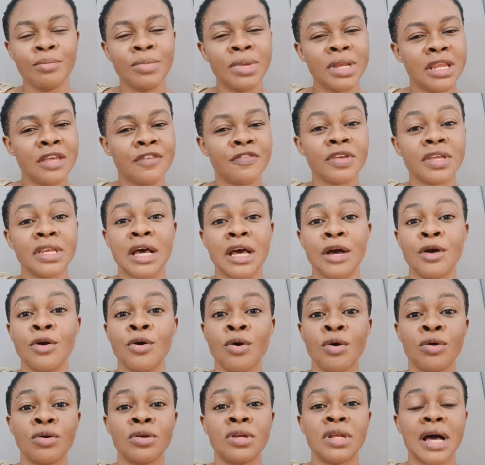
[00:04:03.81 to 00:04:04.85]
believing that
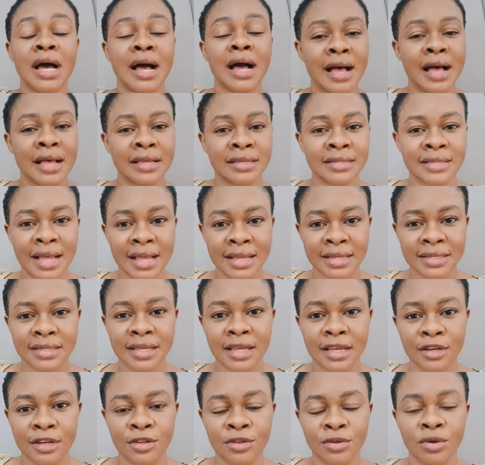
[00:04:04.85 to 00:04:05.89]
God has
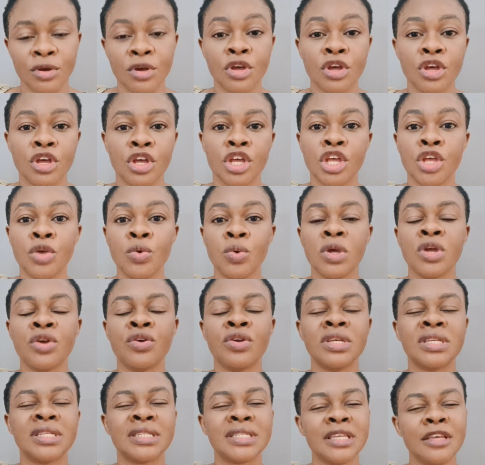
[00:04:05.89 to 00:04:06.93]
answered you. You
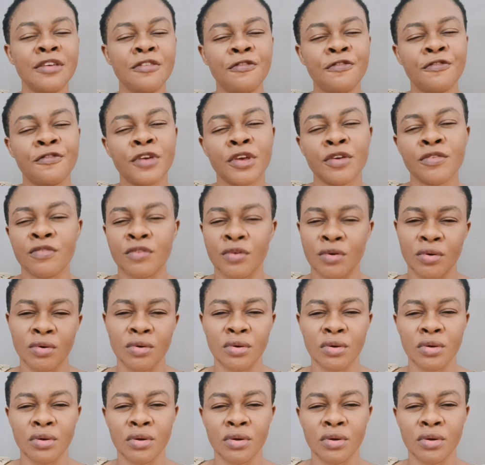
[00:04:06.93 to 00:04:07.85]
will receive favor.